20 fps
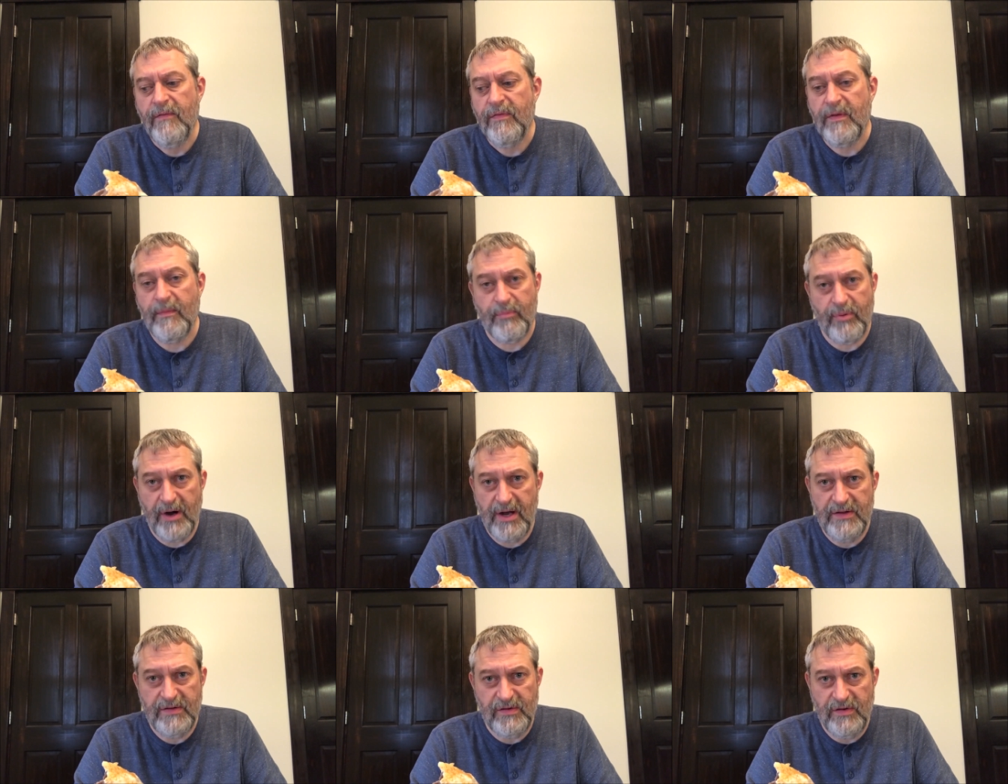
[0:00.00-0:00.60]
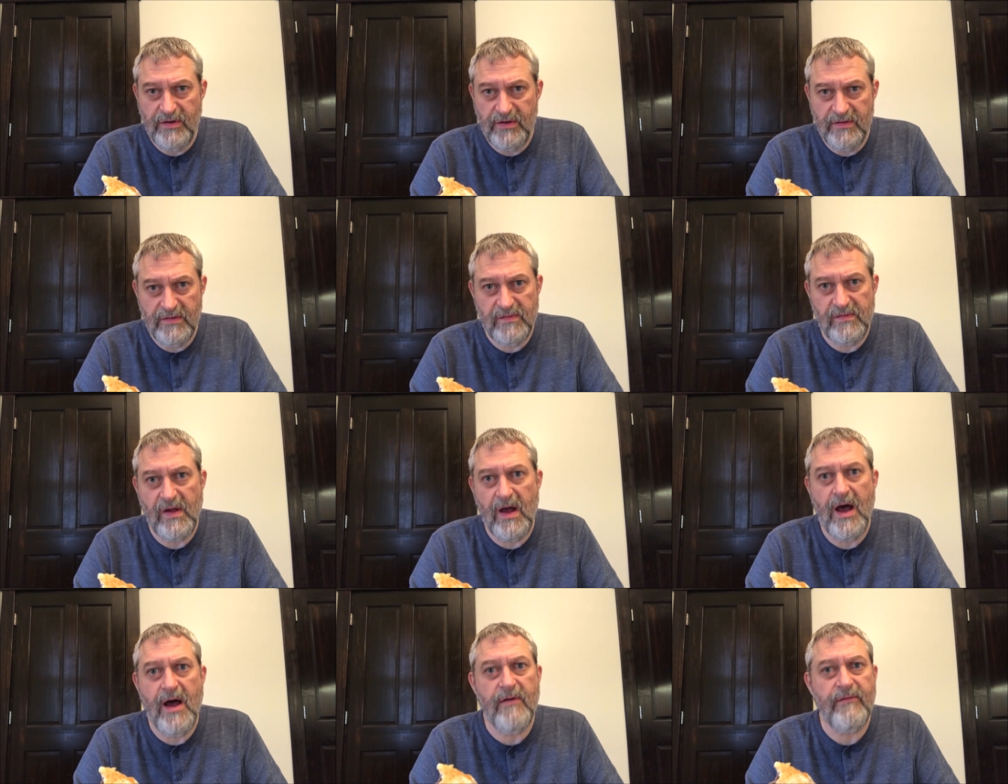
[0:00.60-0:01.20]
The bread's good and
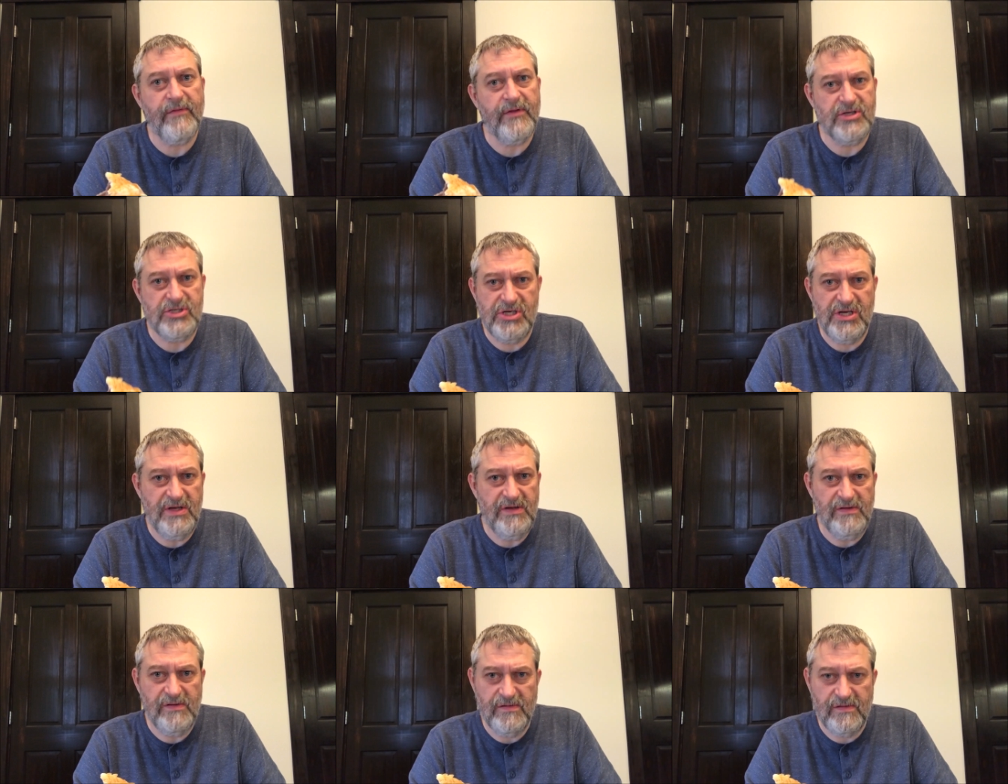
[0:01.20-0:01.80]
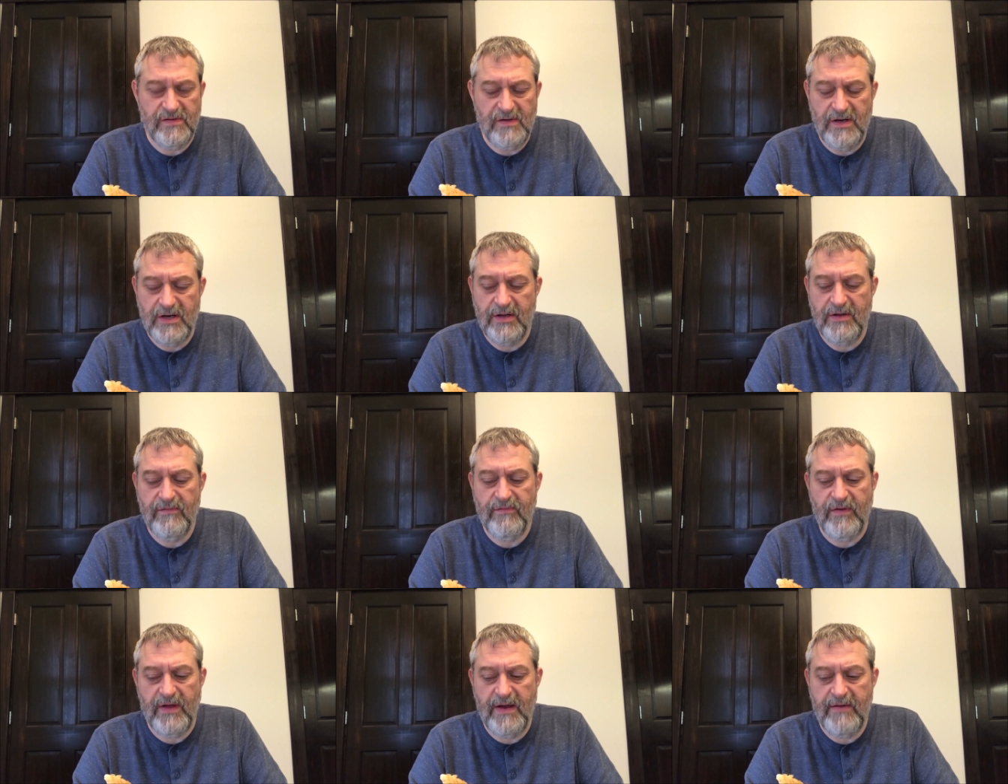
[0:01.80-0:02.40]
soft. The cheese is good, a
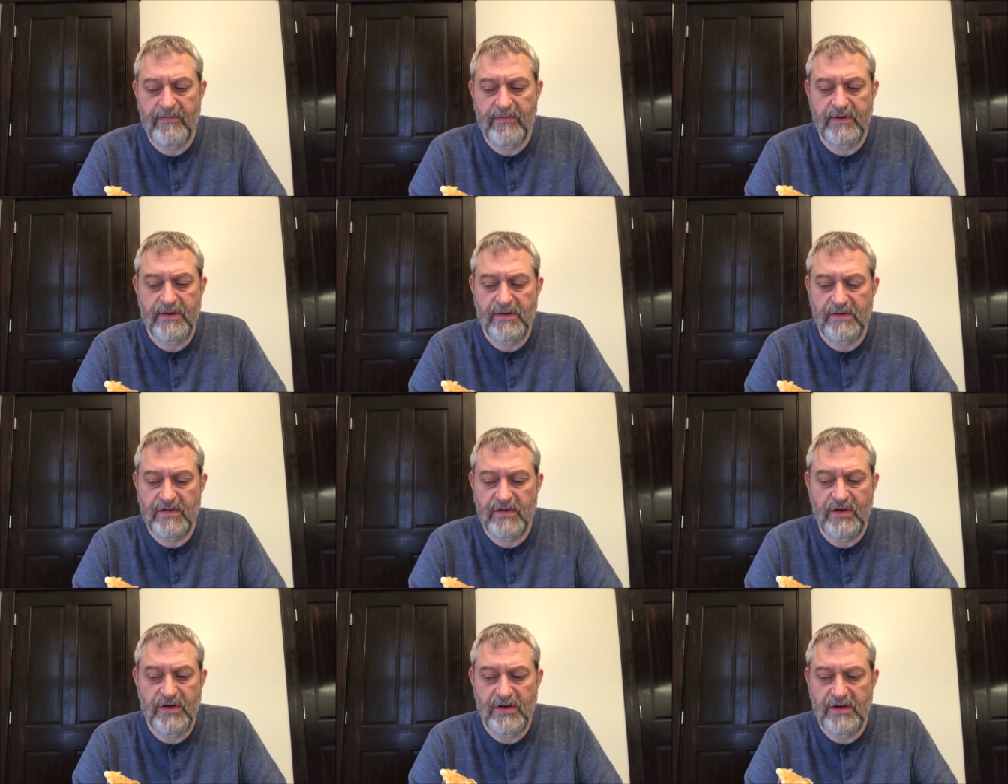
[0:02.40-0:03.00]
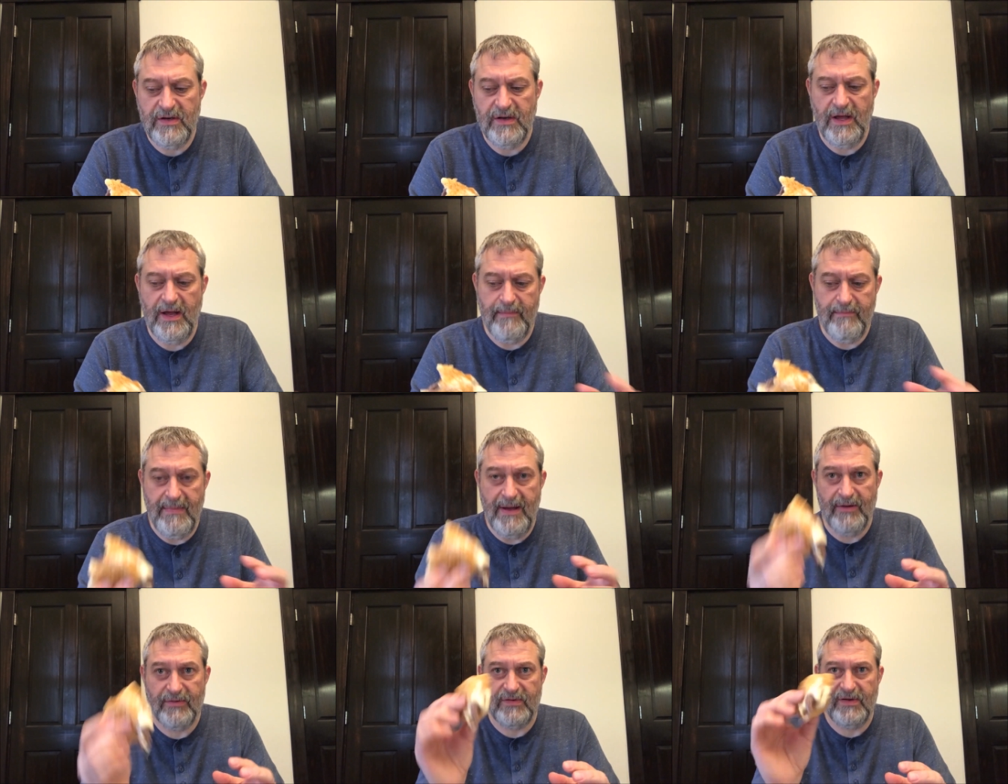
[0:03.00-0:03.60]
good flavor, and it's good and,
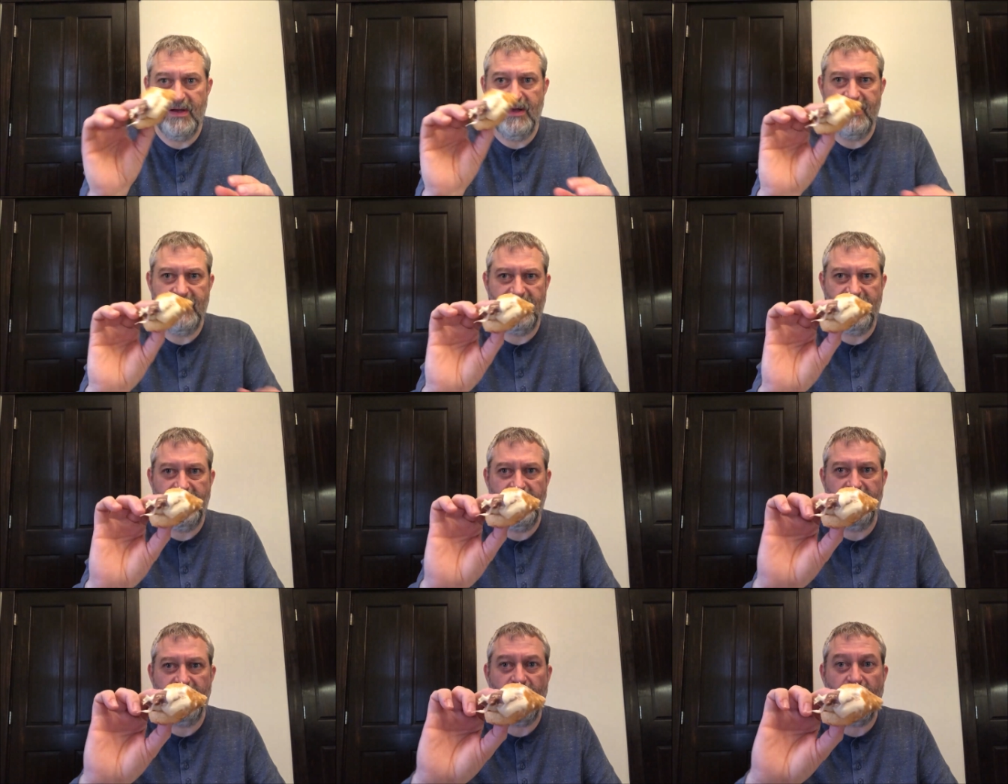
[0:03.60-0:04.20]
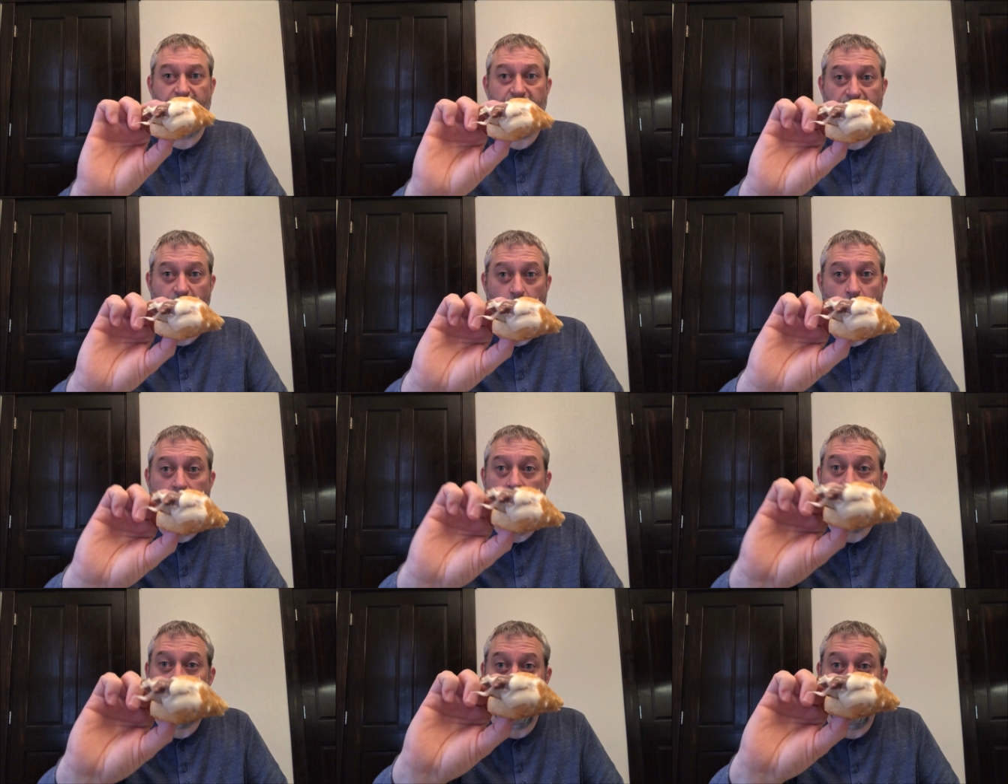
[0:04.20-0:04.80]
and melty. it didn't turn into
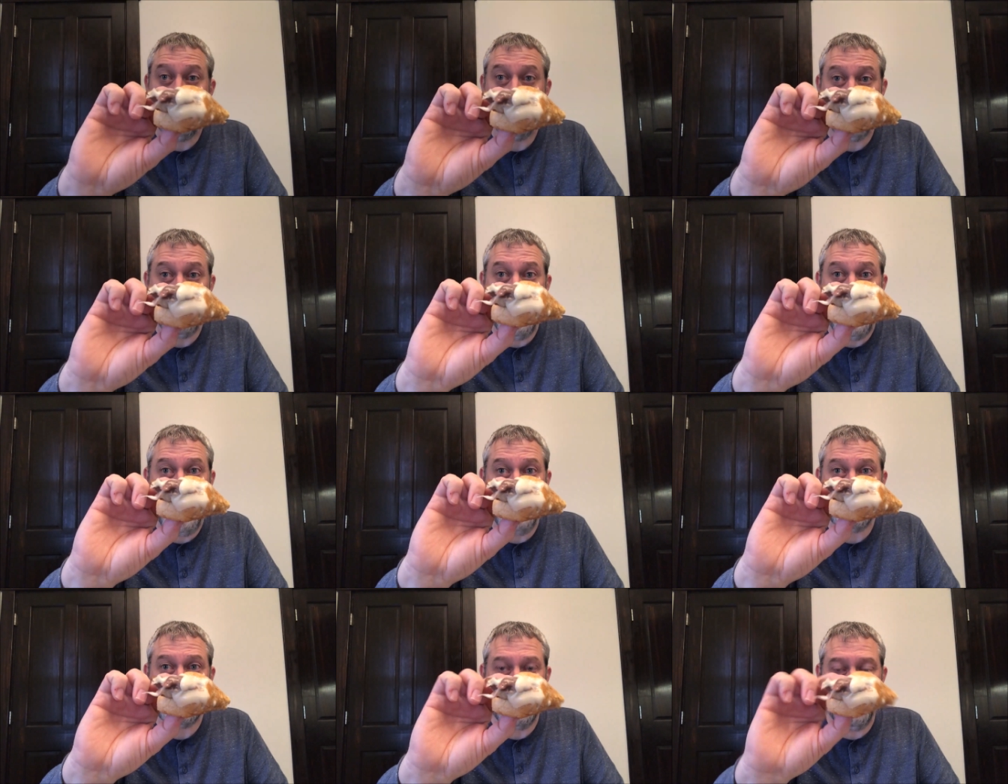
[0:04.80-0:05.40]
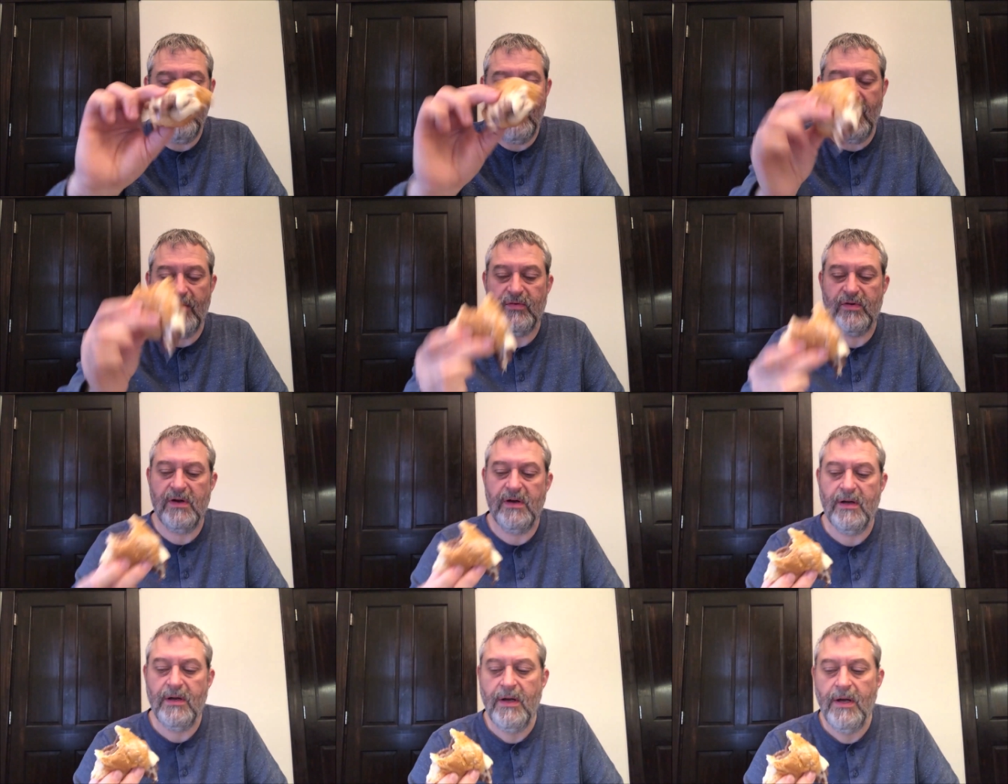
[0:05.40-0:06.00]
water. It actually
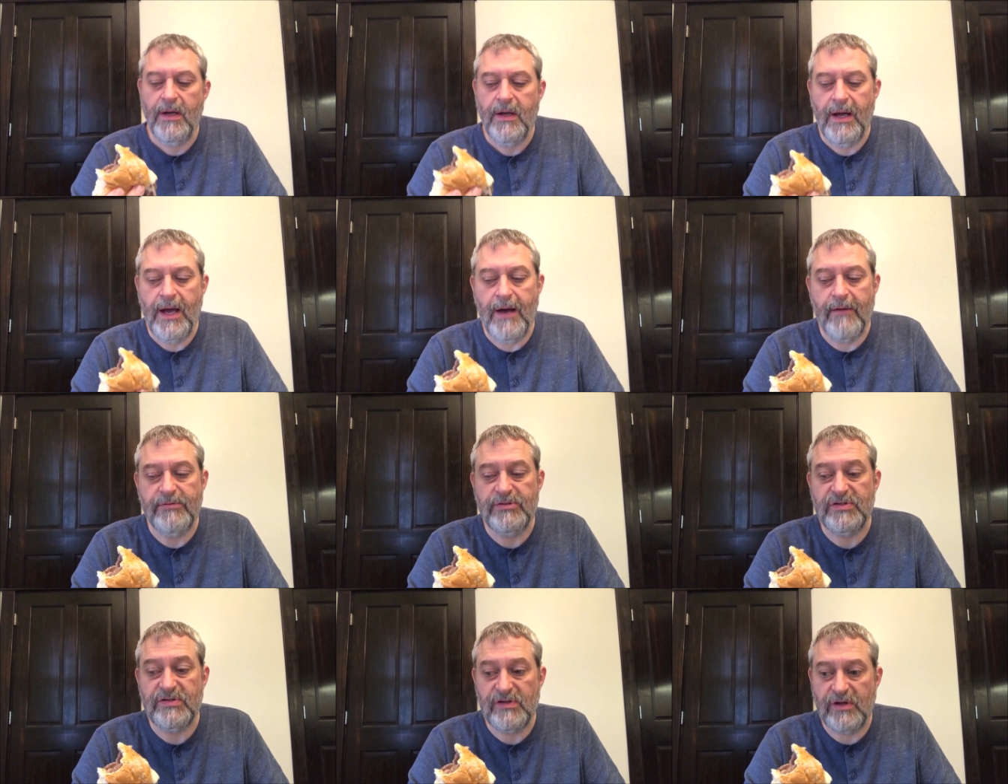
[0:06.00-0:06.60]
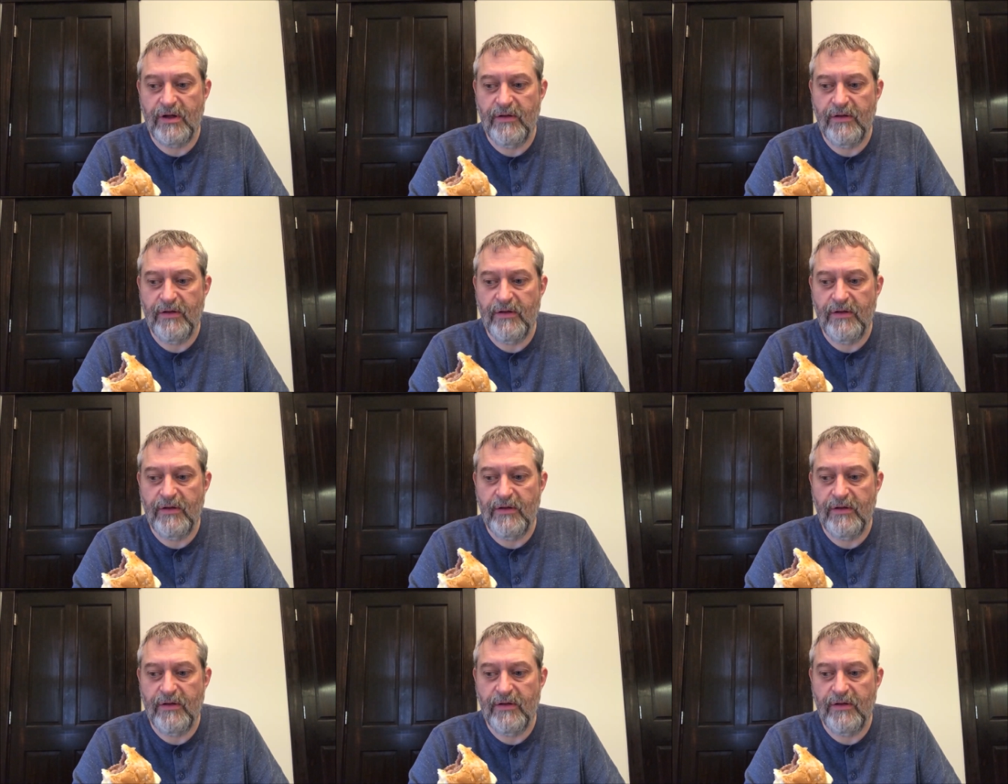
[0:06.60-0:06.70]
melted, uh, which is